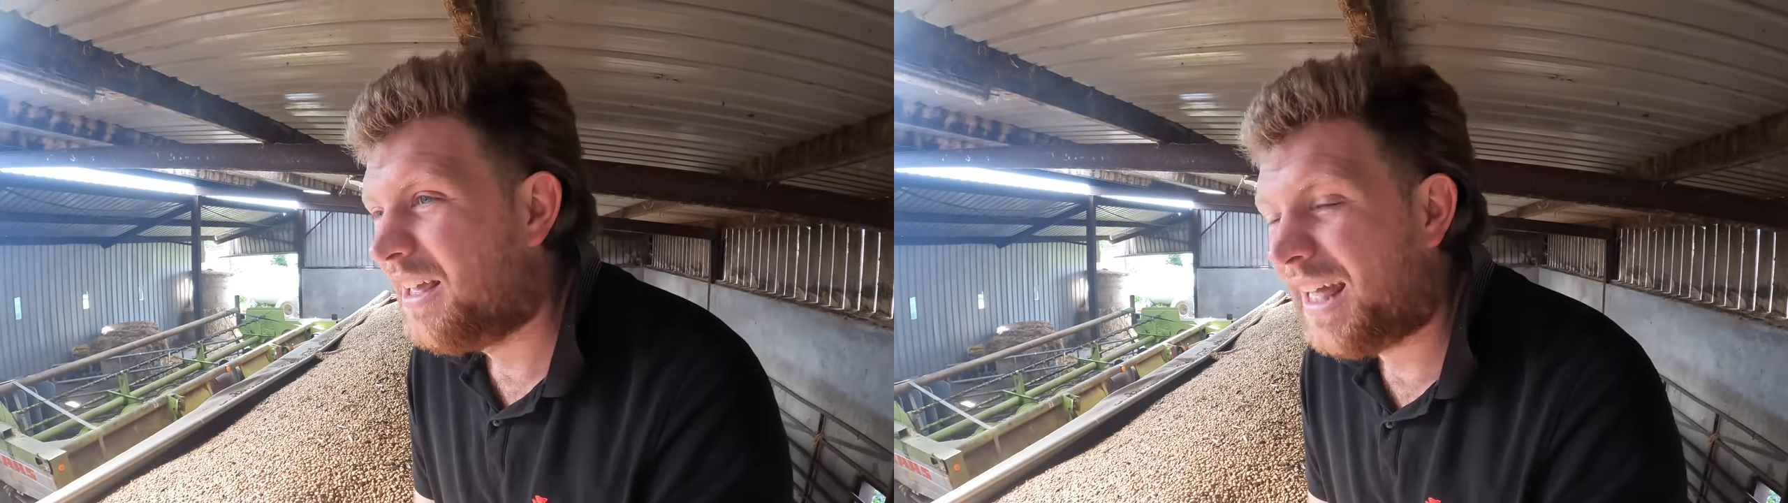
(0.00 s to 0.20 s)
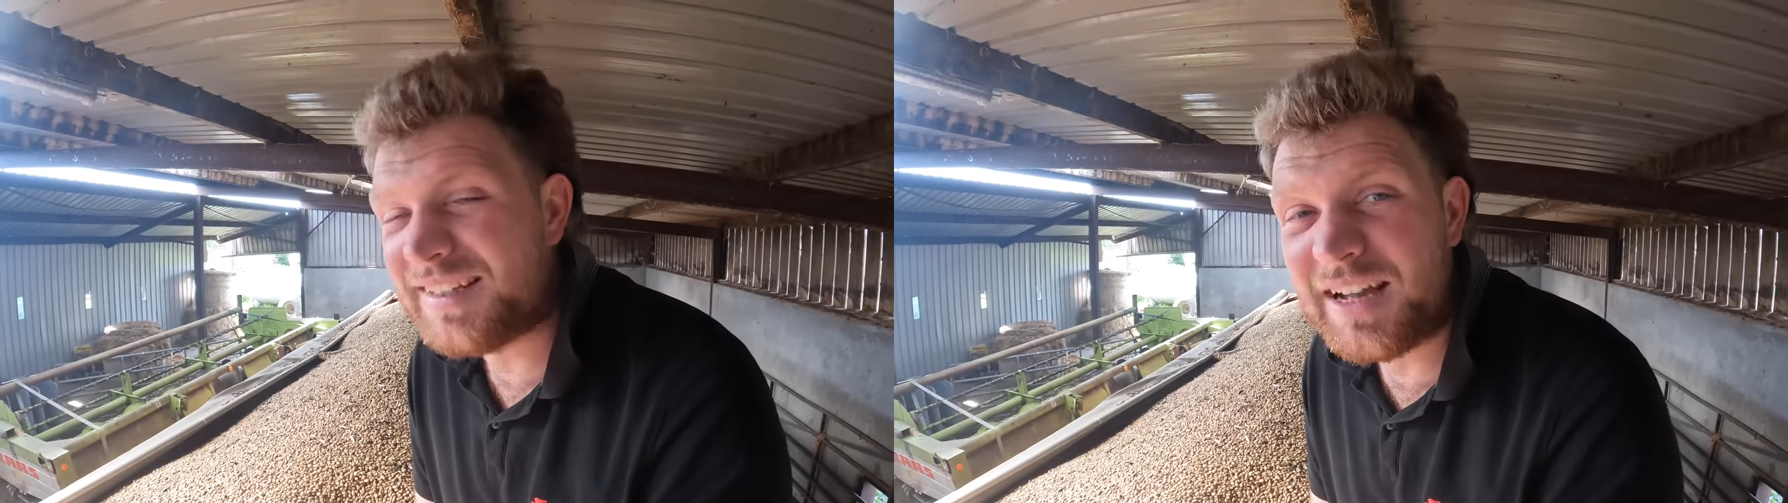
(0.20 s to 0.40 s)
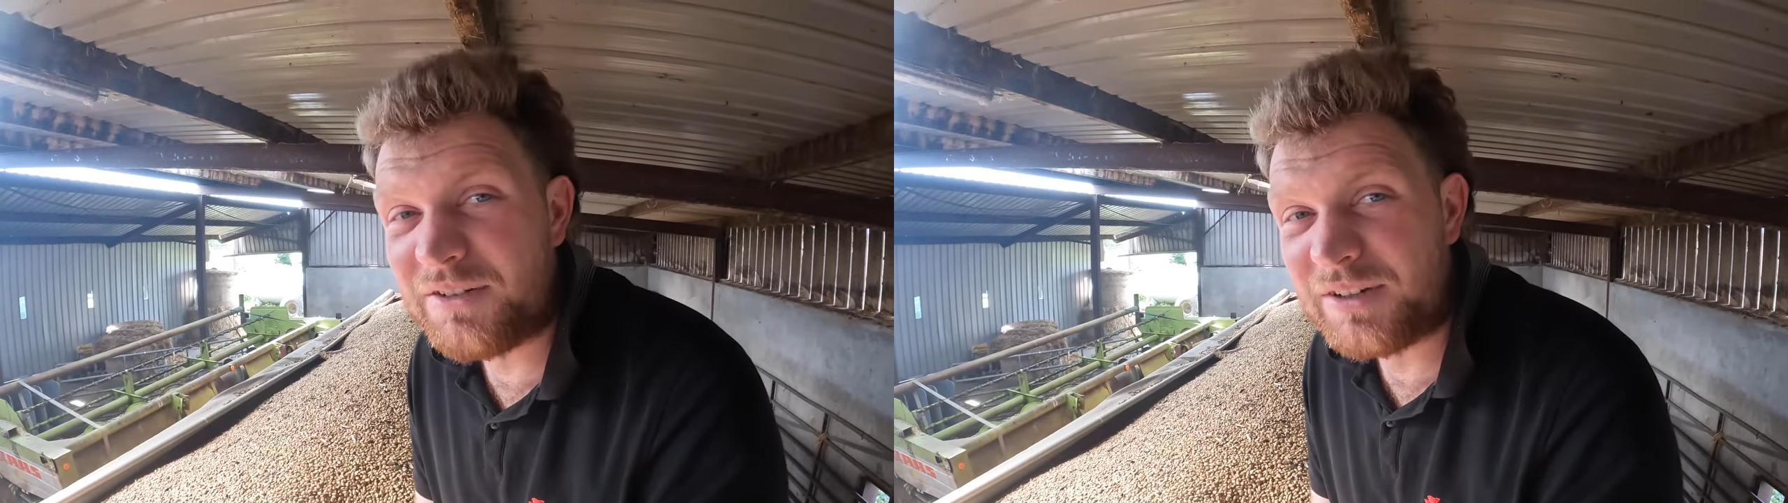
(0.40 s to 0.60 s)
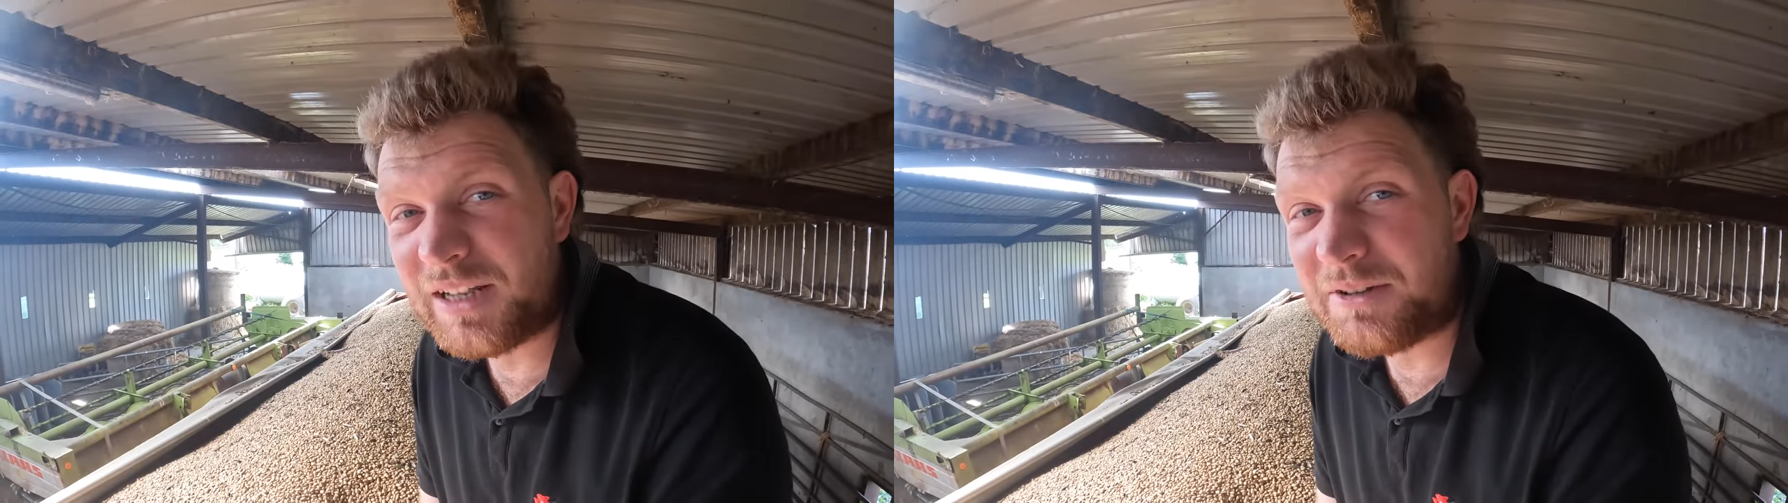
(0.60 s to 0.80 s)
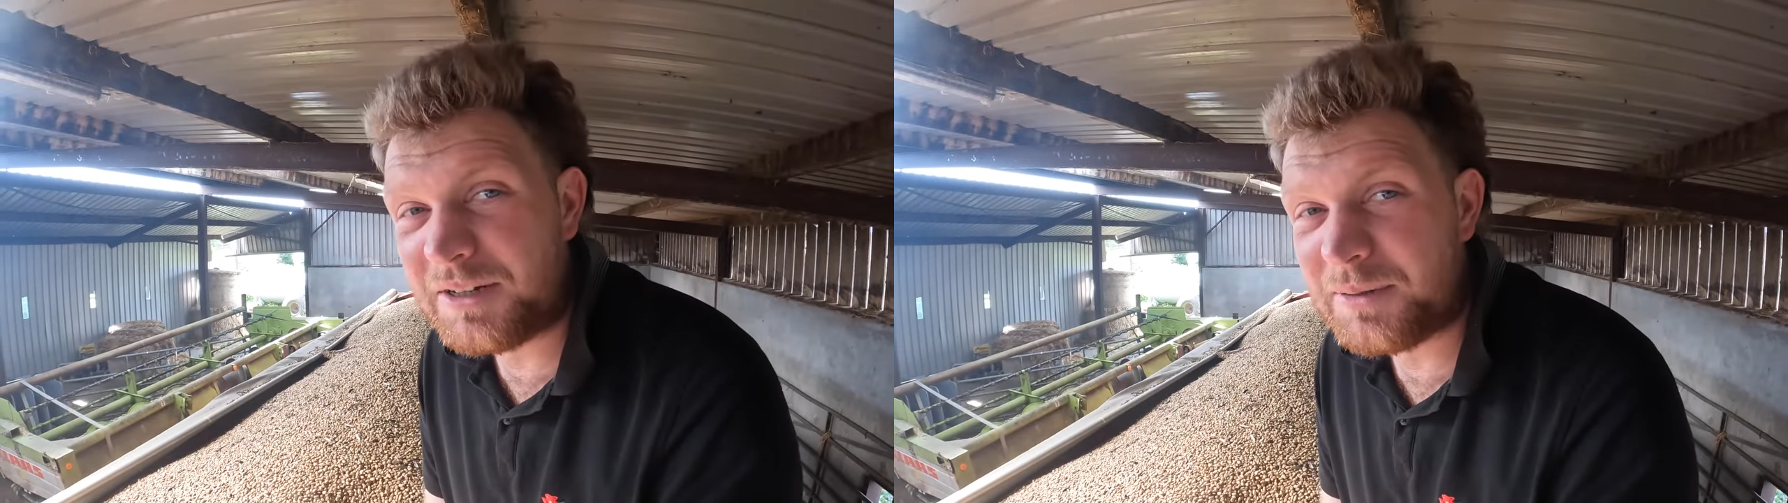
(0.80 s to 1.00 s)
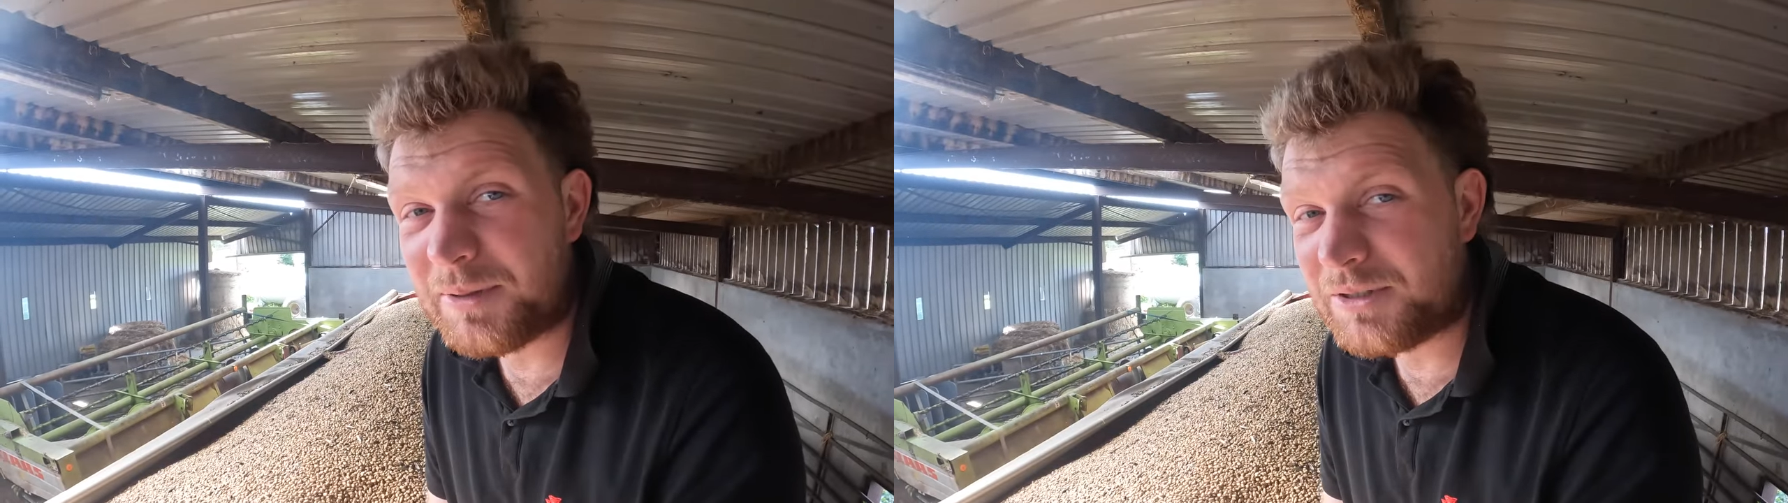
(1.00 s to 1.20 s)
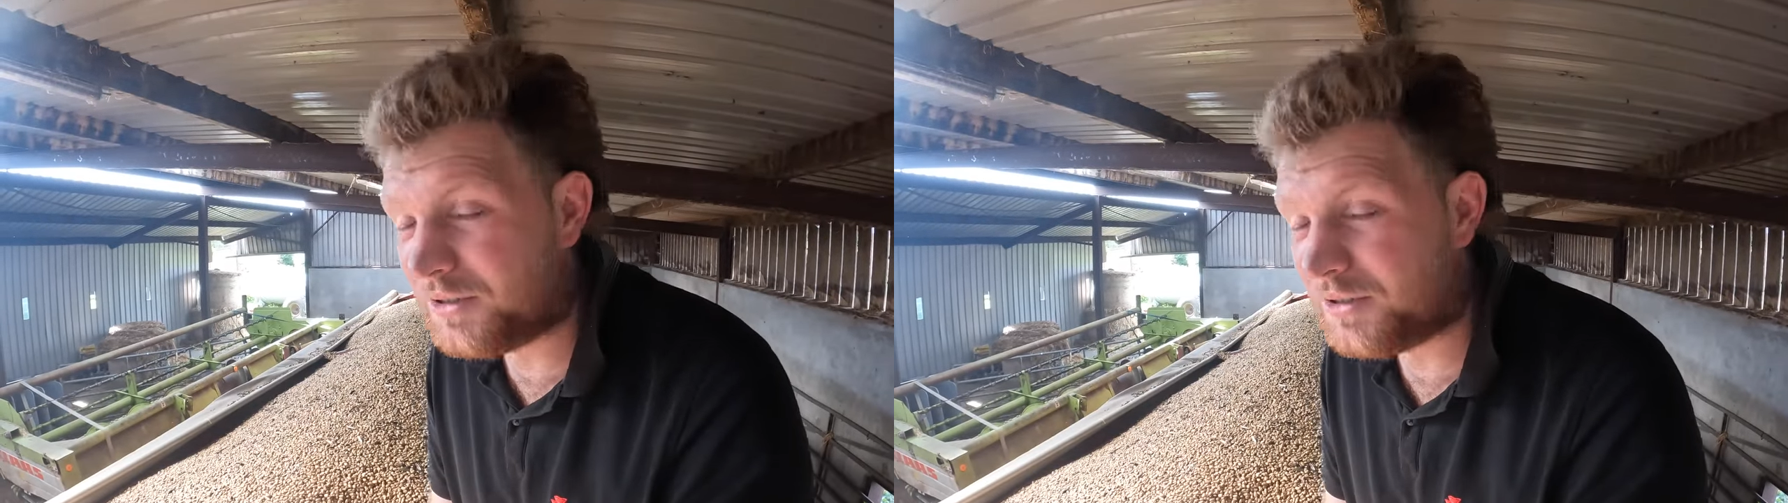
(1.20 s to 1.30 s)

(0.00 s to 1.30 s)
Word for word: it's hell for leather at the minute